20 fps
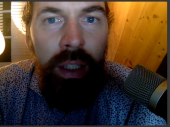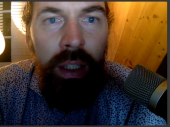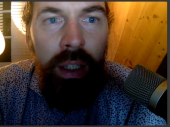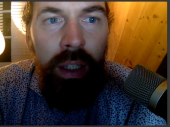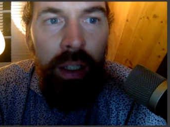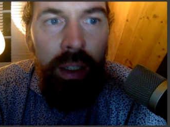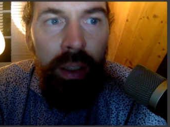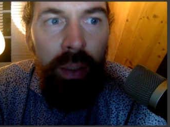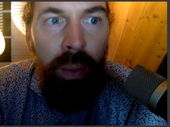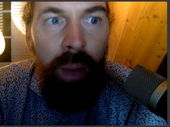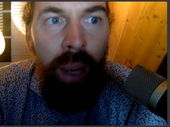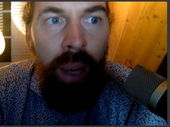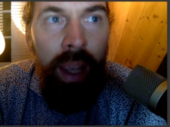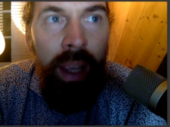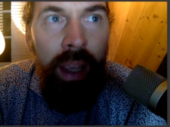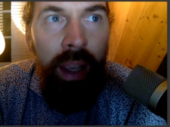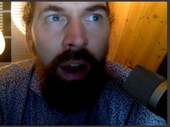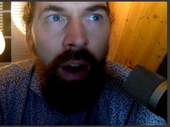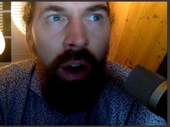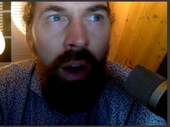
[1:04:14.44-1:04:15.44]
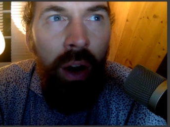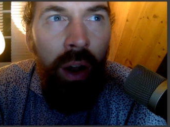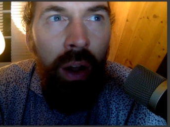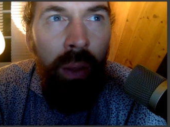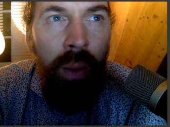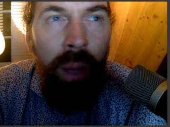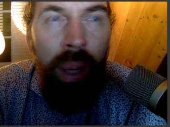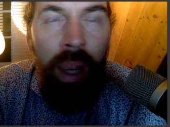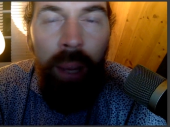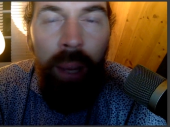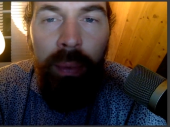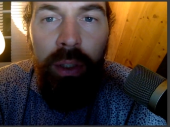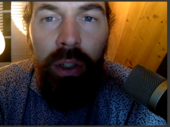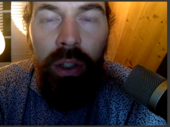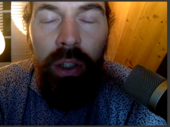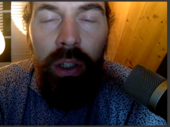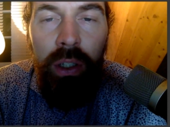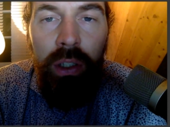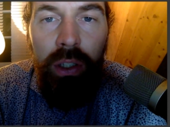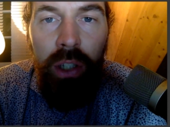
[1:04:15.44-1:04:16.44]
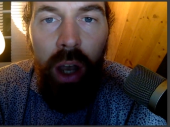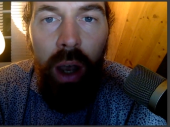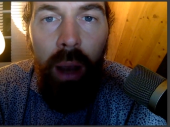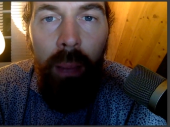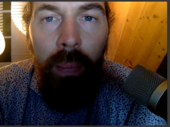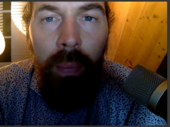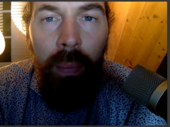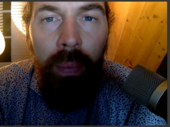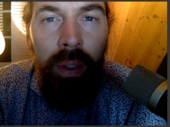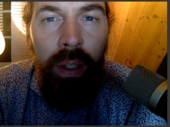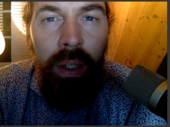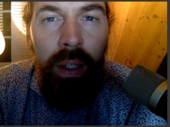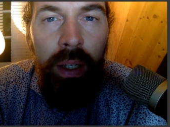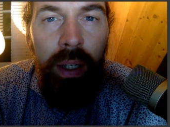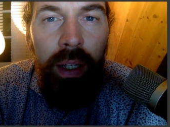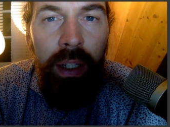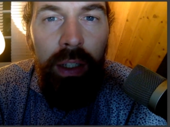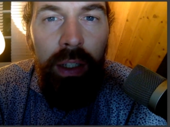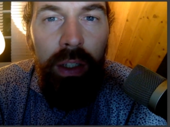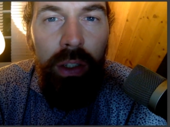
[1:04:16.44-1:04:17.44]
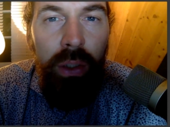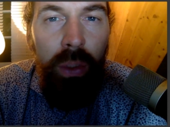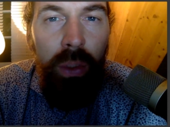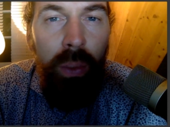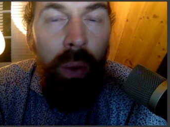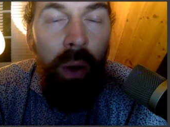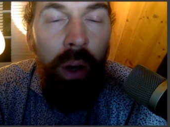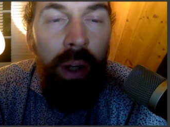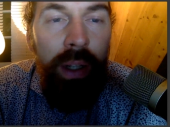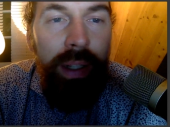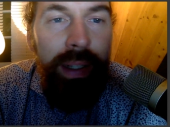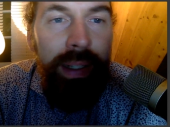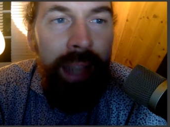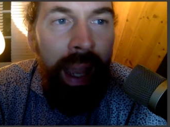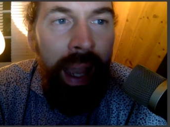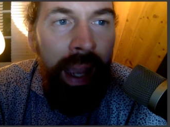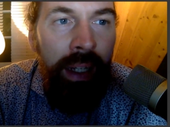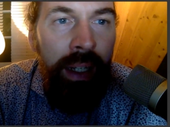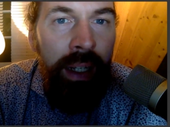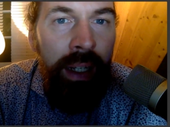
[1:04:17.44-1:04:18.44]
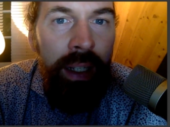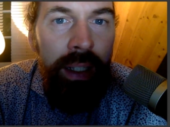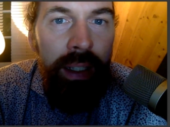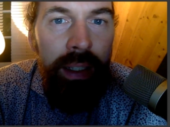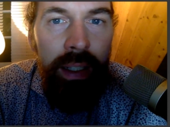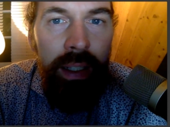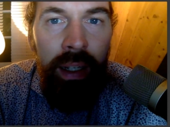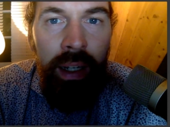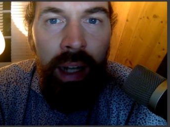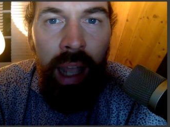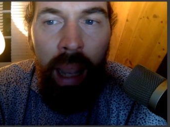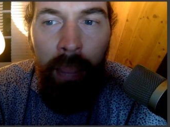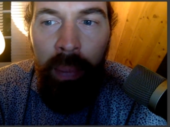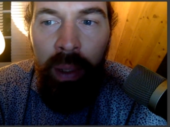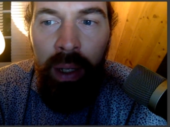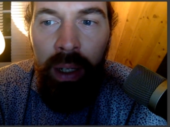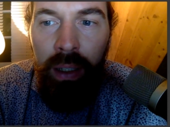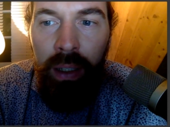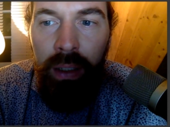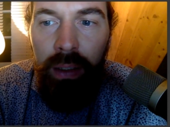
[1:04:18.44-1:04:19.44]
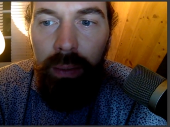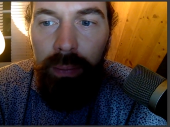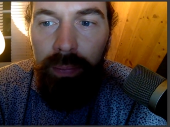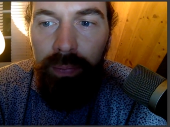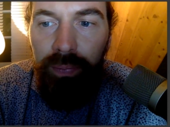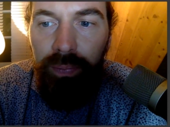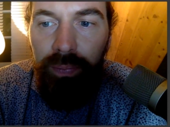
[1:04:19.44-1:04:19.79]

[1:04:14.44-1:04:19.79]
his way all the way up to the top, in towards lightness and happiness.